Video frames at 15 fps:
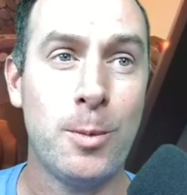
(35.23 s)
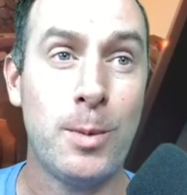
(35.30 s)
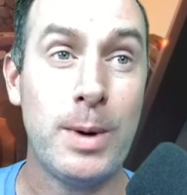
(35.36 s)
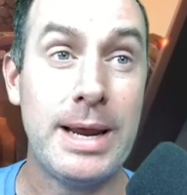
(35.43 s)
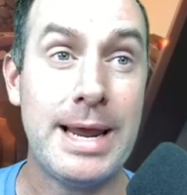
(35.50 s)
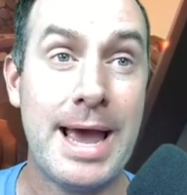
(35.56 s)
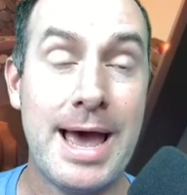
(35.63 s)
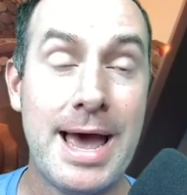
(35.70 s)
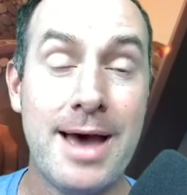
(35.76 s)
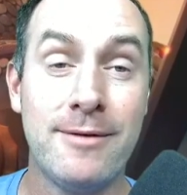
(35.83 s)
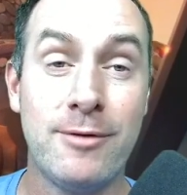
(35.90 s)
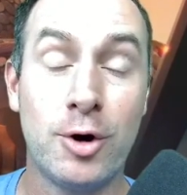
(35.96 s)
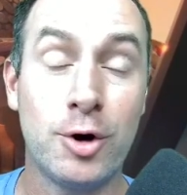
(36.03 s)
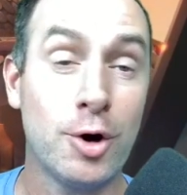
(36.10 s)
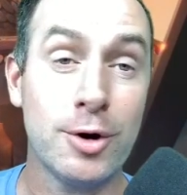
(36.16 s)
We
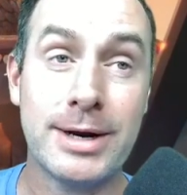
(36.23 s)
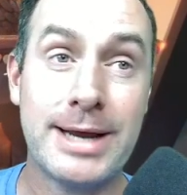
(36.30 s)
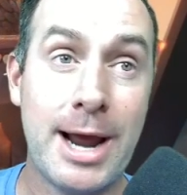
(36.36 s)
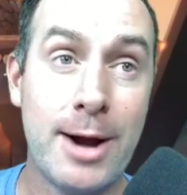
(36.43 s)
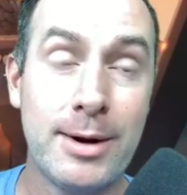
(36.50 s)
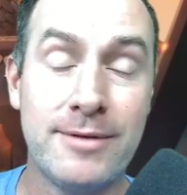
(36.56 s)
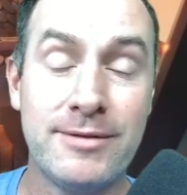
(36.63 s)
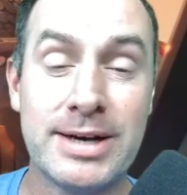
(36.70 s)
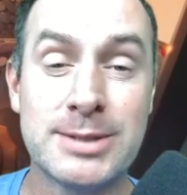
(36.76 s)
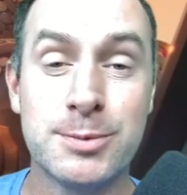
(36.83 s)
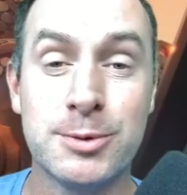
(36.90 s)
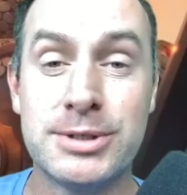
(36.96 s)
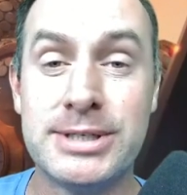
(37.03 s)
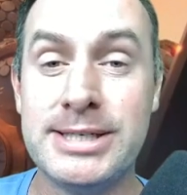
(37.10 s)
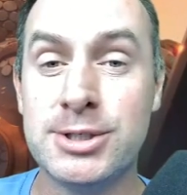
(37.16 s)
have, on our account, have
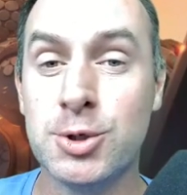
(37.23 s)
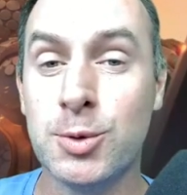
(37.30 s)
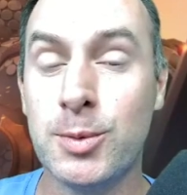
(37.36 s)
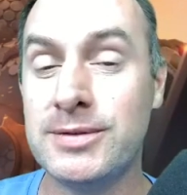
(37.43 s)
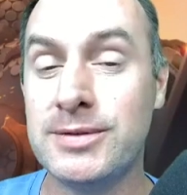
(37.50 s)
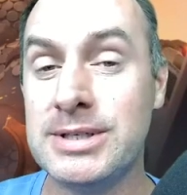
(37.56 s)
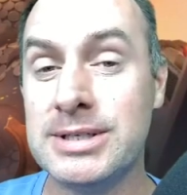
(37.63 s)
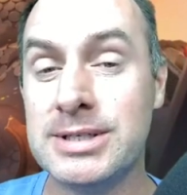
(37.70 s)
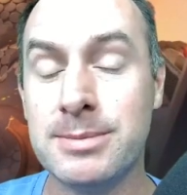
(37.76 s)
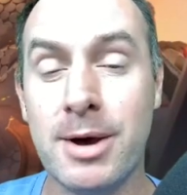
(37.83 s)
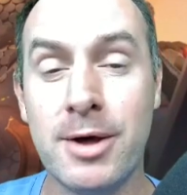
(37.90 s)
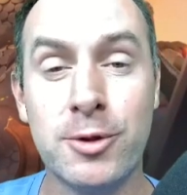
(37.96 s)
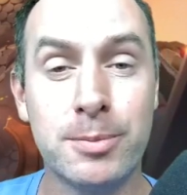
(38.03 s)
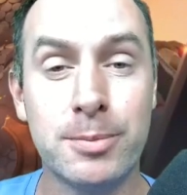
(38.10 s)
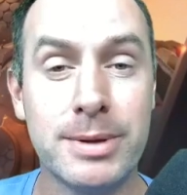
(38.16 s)
expertised her. We've seen
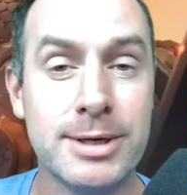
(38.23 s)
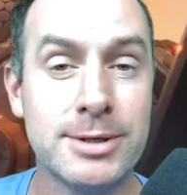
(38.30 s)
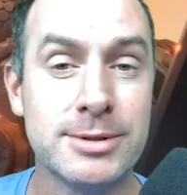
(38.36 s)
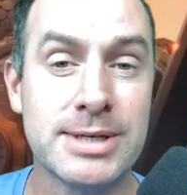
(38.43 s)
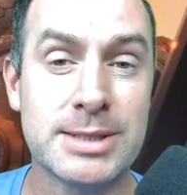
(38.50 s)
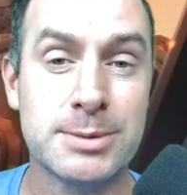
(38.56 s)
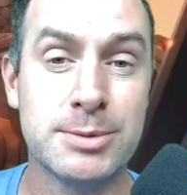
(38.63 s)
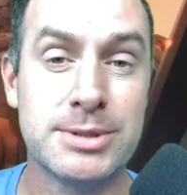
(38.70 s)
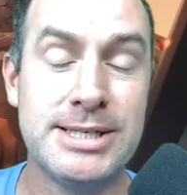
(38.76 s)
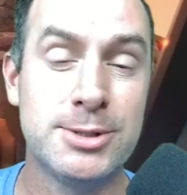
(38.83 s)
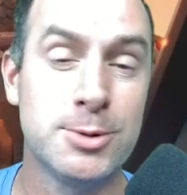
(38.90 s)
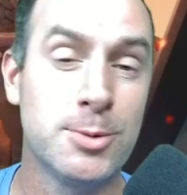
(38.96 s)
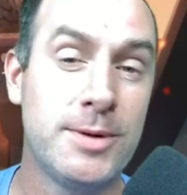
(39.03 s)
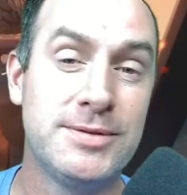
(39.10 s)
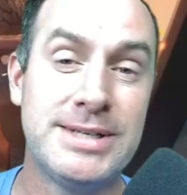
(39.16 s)
some other players
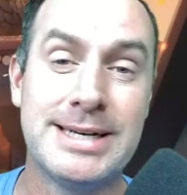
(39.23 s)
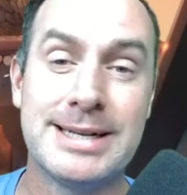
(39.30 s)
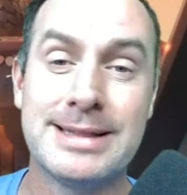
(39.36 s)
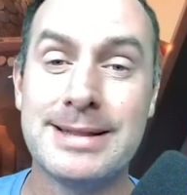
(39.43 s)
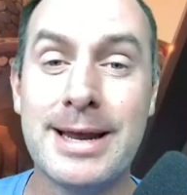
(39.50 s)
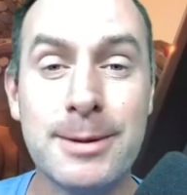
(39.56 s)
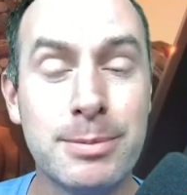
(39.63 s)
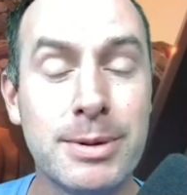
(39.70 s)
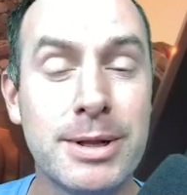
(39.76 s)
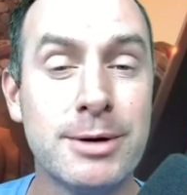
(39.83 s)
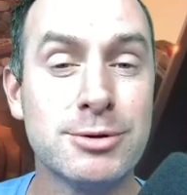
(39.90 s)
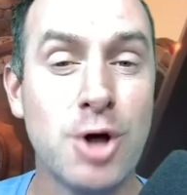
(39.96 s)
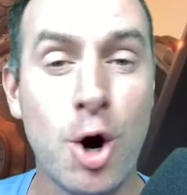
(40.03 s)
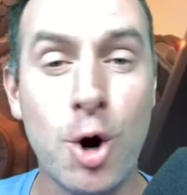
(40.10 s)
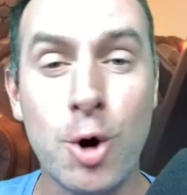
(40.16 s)
expertise her. We've seen a lot of
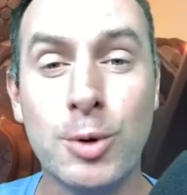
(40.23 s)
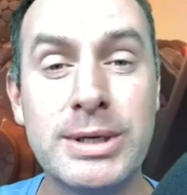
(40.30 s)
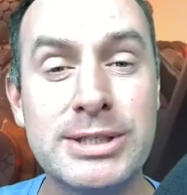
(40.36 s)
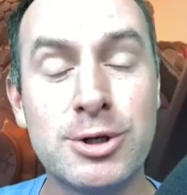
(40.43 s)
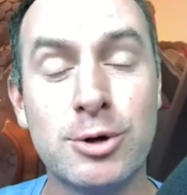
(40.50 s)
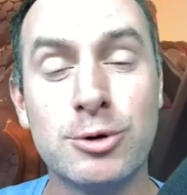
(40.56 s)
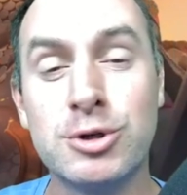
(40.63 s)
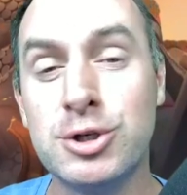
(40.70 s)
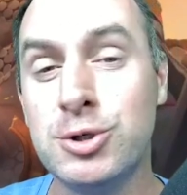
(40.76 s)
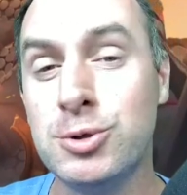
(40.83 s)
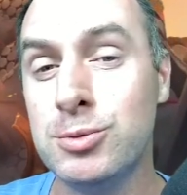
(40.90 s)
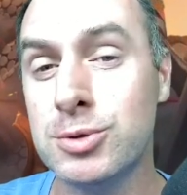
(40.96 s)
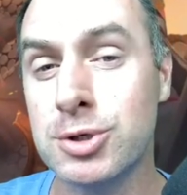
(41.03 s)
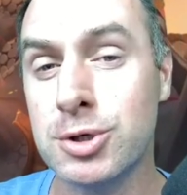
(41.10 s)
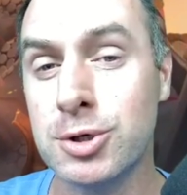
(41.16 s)
players already start to
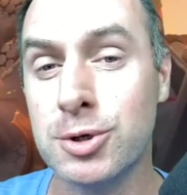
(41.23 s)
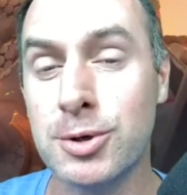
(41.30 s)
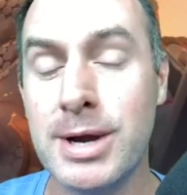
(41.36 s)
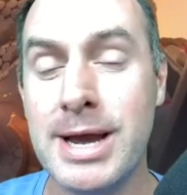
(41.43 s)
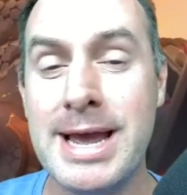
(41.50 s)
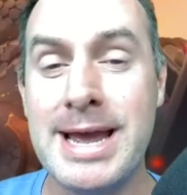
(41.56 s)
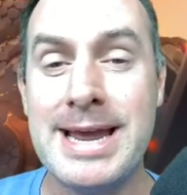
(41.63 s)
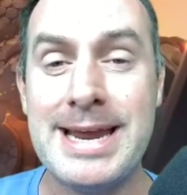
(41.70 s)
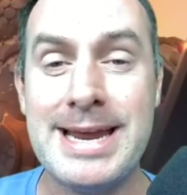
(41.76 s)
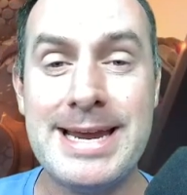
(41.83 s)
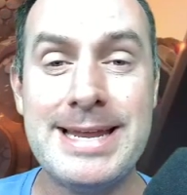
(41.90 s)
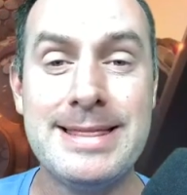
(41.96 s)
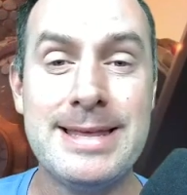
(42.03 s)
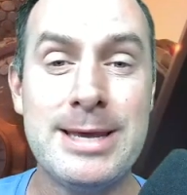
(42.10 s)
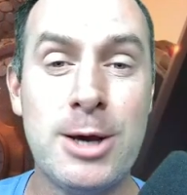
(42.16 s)
use her
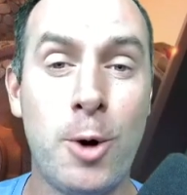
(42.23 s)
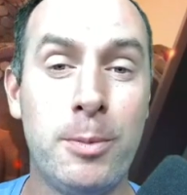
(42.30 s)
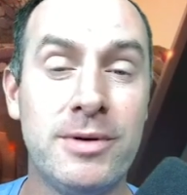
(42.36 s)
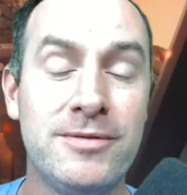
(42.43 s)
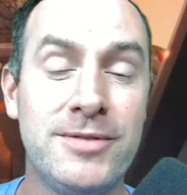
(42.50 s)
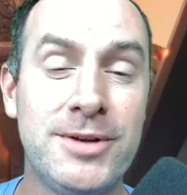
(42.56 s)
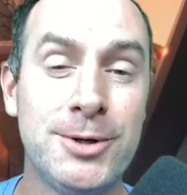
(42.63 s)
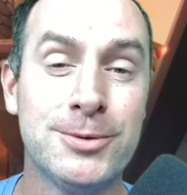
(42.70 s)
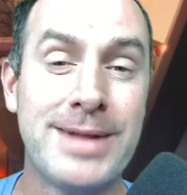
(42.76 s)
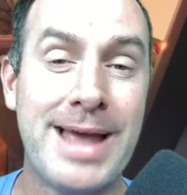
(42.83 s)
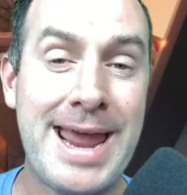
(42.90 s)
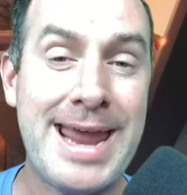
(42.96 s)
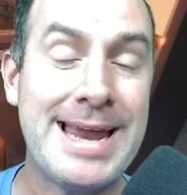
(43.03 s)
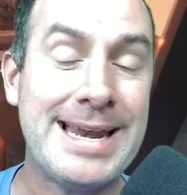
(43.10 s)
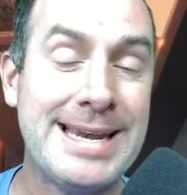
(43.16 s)
in the open field
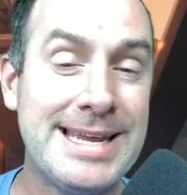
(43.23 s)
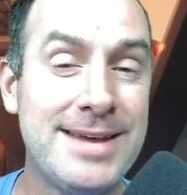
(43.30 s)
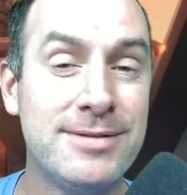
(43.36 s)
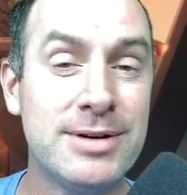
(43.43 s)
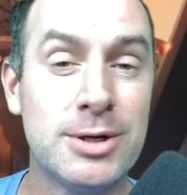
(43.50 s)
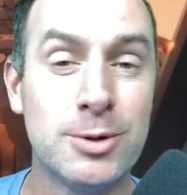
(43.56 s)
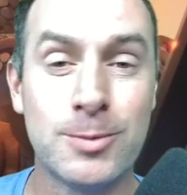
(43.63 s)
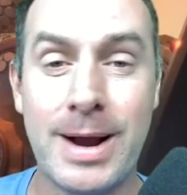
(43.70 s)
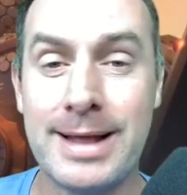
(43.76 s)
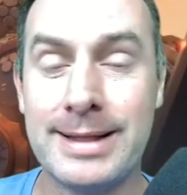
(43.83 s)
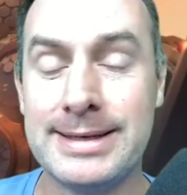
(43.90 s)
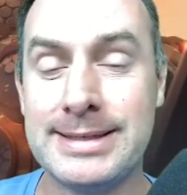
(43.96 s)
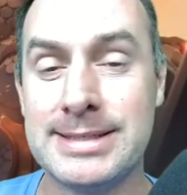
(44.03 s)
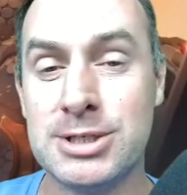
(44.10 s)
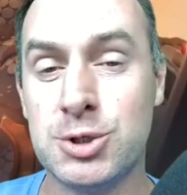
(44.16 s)
and even in
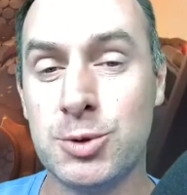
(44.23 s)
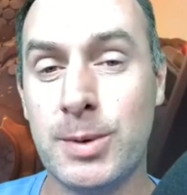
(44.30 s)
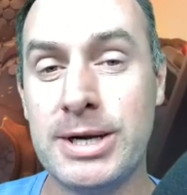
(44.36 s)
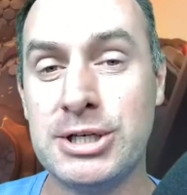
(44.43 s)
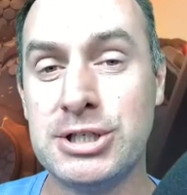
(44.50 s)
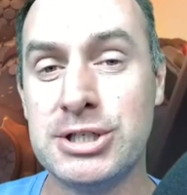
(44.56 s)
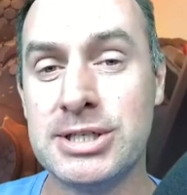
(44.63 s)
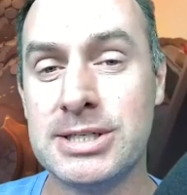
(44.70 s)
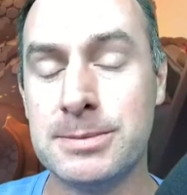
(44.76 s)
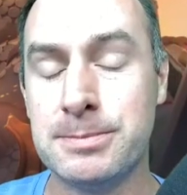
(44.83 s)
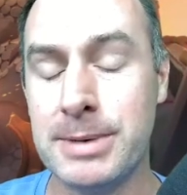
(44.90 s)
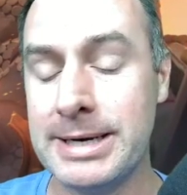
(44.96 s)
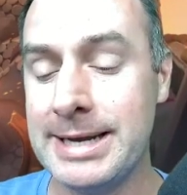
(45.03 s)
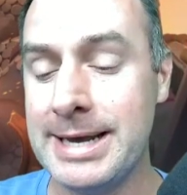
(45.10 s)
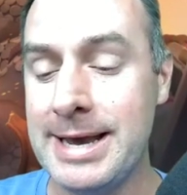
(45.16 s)
rally situations.
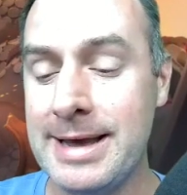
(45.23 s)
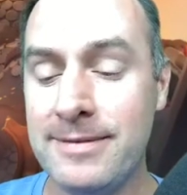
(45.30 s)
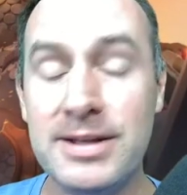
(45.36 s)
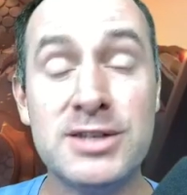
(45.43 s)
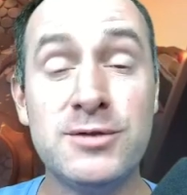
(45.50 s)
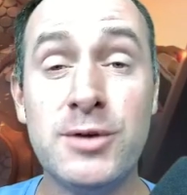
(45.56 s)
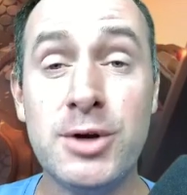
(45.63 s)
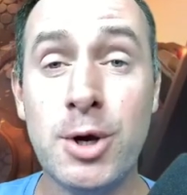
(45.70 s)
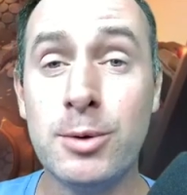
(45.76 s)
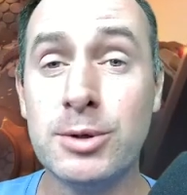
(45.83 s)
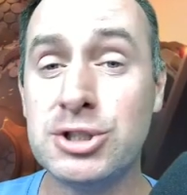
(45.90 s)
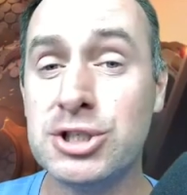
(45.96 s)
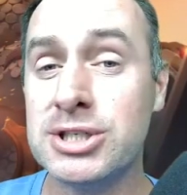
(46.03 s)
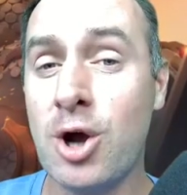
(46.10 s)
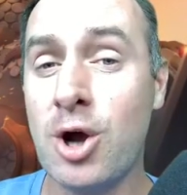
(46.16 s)
But this video
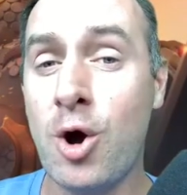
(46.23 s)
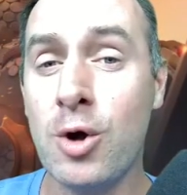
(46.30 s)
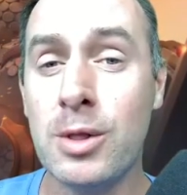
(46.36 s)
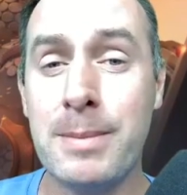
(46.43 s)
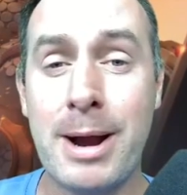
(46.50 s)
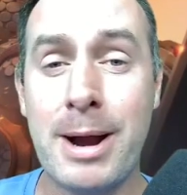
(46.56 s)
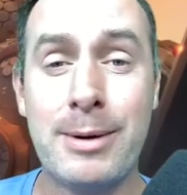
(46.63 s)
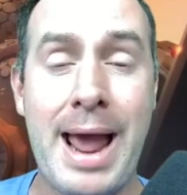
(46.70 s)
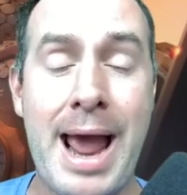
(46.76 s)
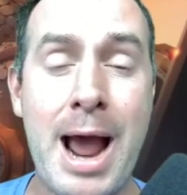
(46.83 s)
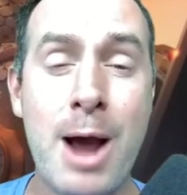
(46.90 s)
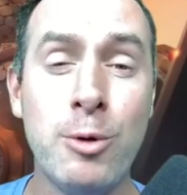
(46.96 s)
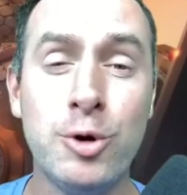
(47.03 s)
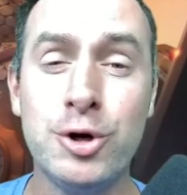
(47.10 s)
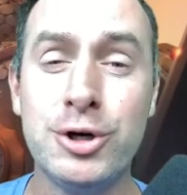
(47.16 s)
is just all about
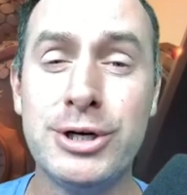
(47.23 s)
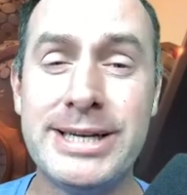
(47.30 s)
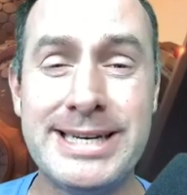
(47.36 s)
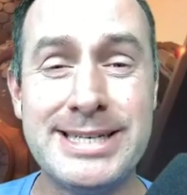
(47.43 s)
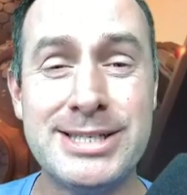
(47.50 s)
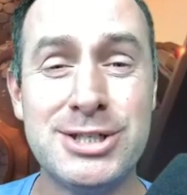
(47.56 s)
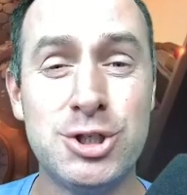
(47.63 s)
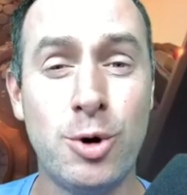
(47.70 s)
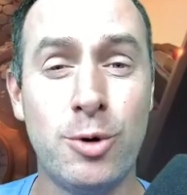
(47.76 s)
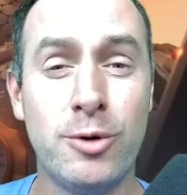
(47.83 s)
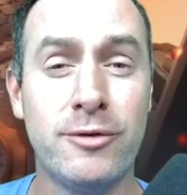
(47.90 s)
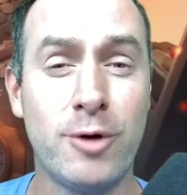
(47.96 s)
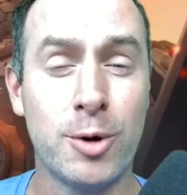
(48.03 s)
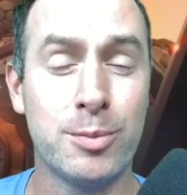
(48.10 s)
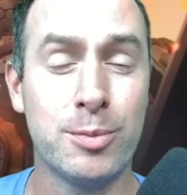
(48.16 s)
how good is
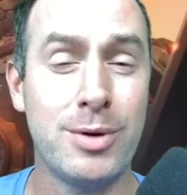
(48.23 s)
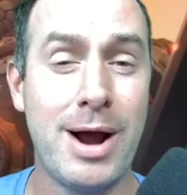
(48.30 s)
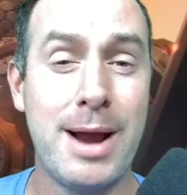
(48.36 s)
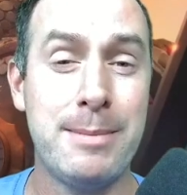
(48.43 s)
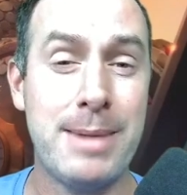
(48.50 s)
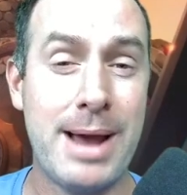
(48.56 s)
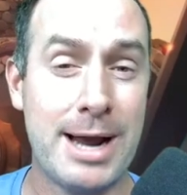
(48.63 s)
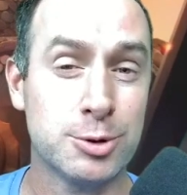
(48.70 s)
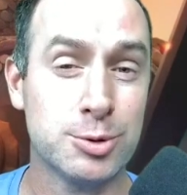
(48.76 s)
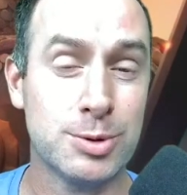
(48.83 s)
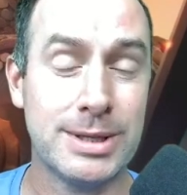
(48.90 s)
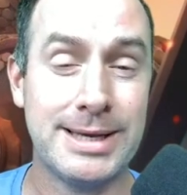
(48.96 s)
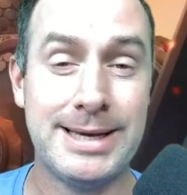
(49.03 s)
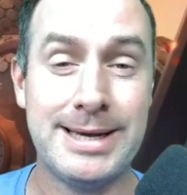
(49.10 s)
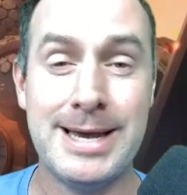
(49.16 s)
Joan of Arc Prime
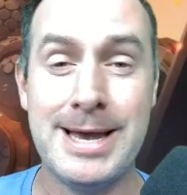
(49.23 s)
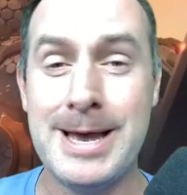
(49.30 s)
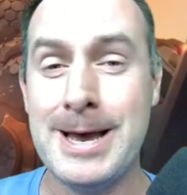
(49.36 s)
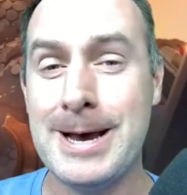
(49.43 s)
actually.